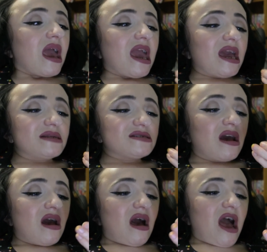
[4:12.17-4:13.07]
And
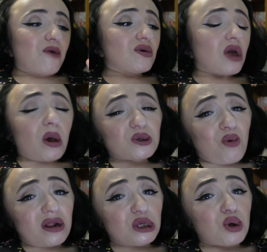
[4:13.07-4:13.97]
I really also
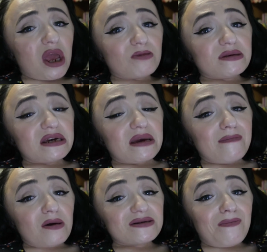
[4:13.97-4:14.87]
wanted to try out the
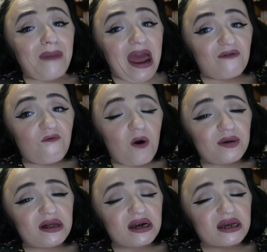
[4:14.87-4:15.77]
melted matte
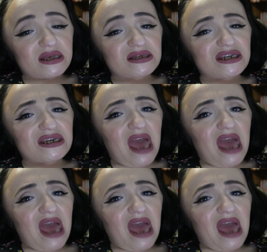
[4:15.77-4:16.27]
formula because